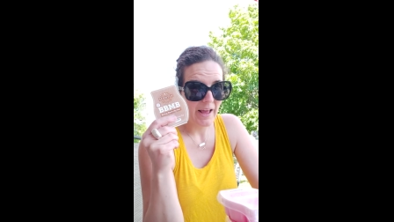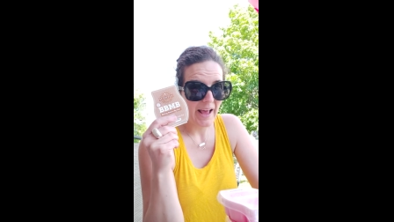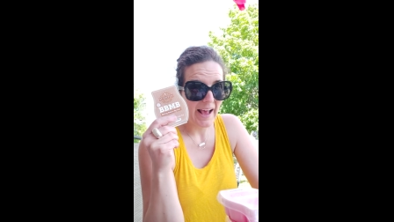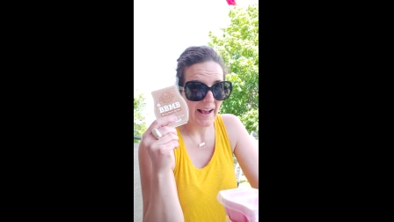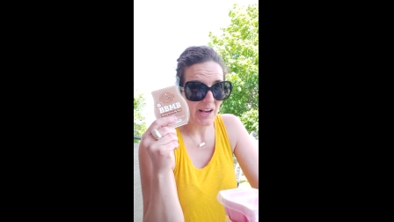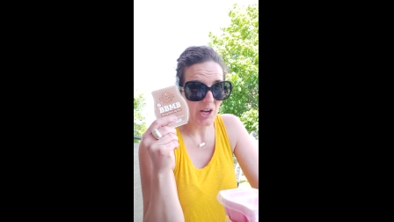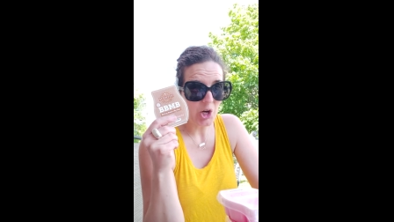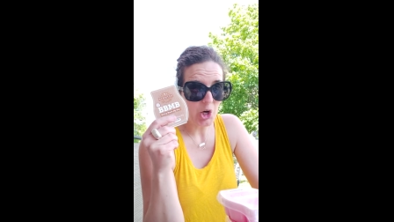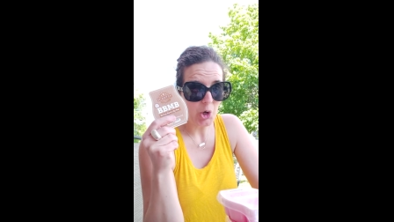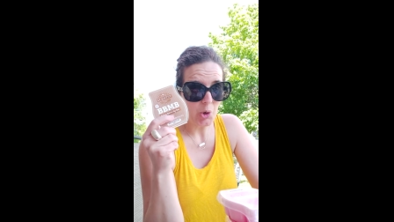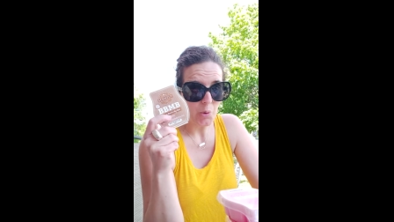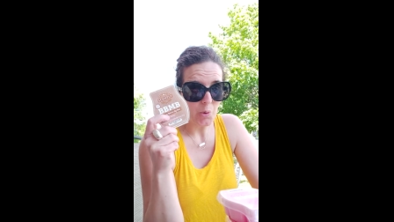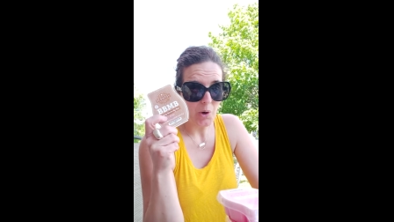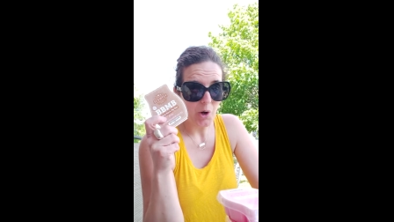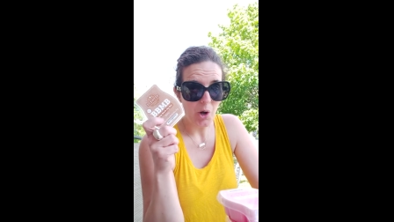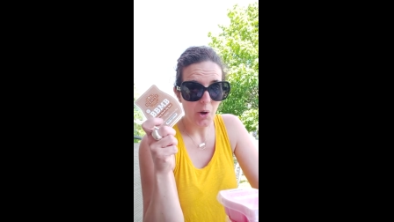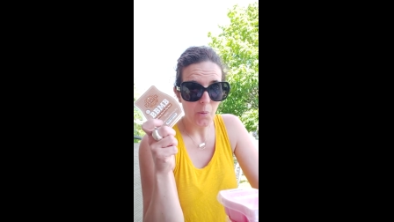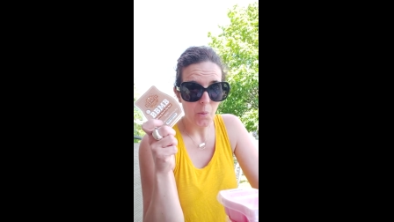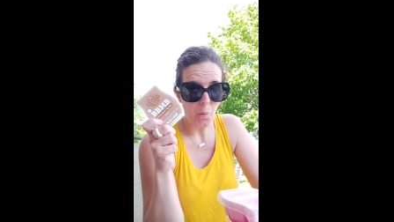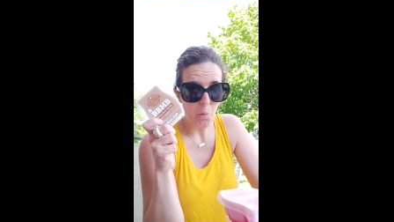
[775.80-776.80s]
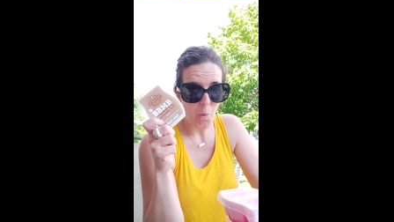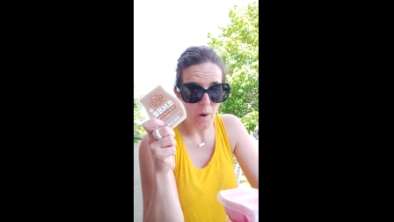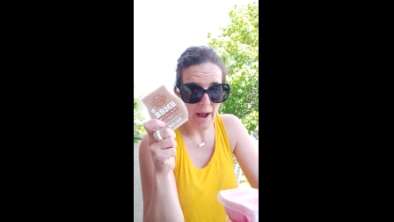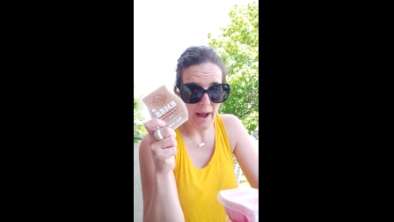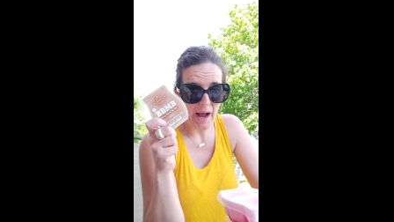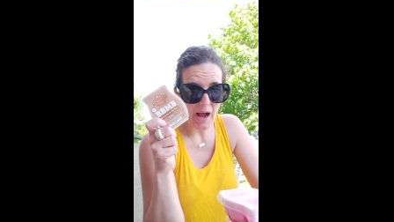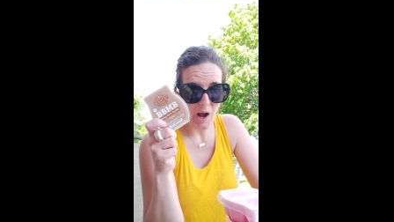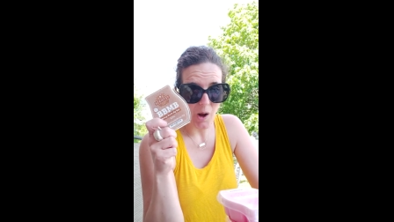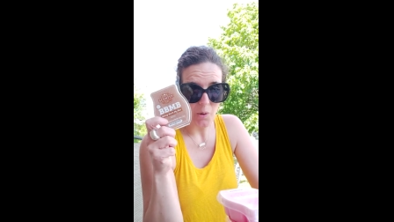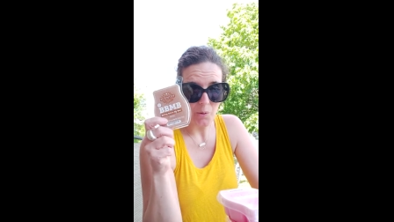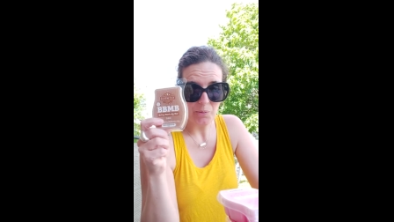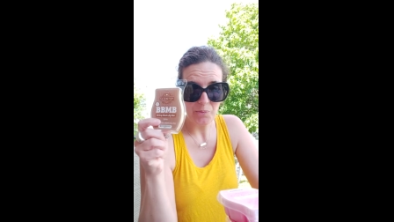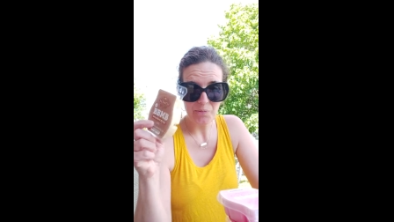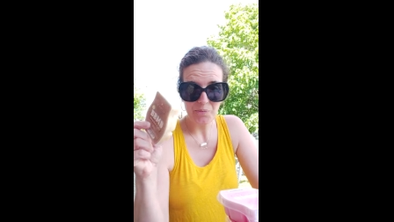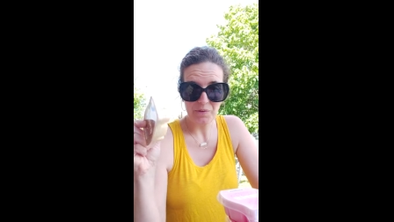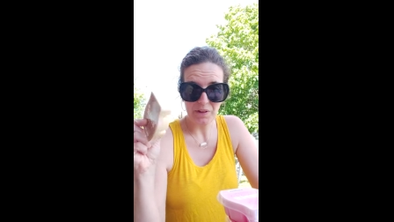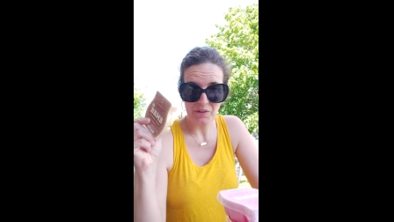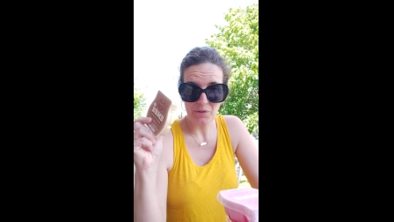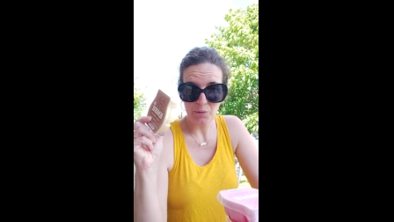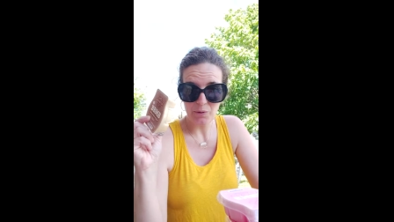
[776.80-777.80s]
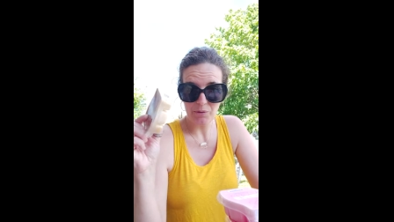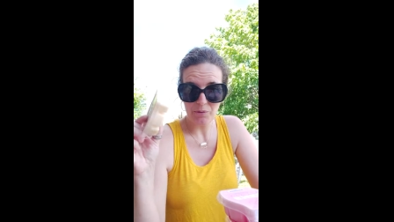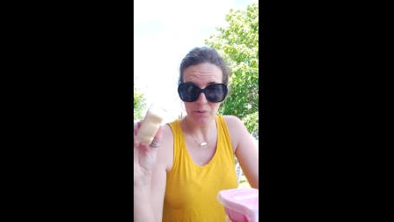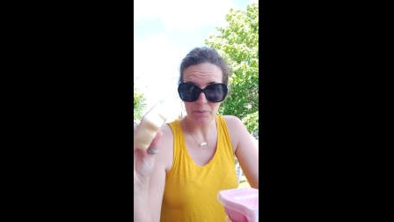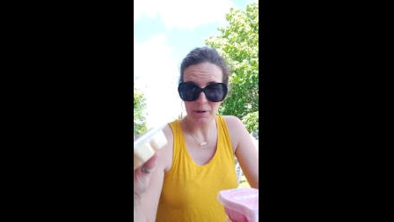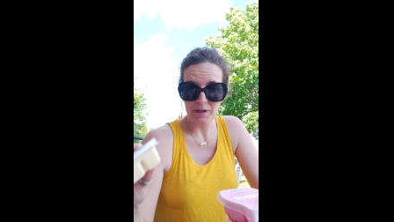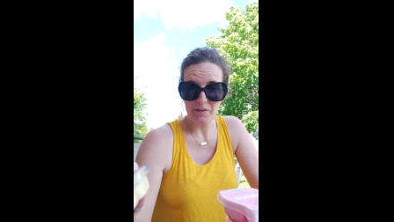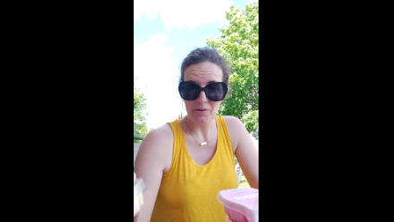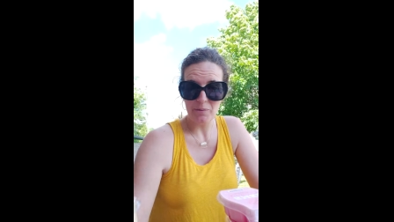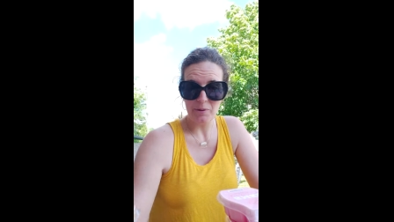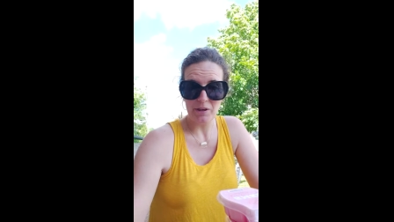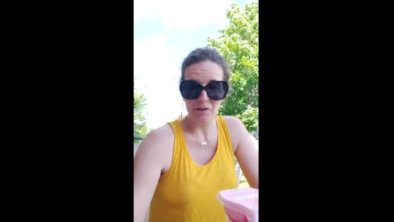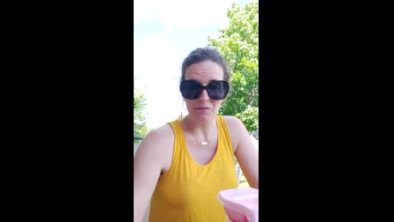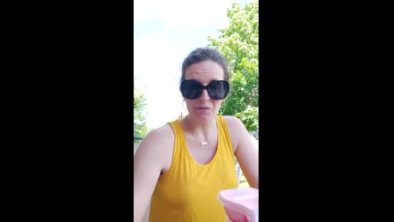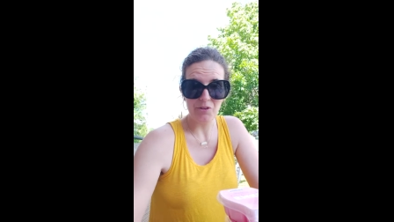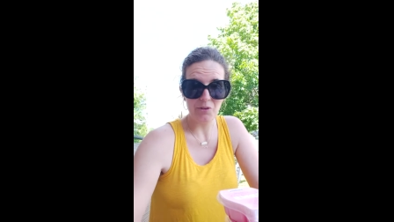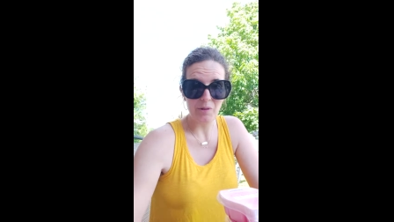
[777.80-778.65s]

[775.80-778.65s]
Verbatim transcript: Echo. Wow, that's what it reminds me of.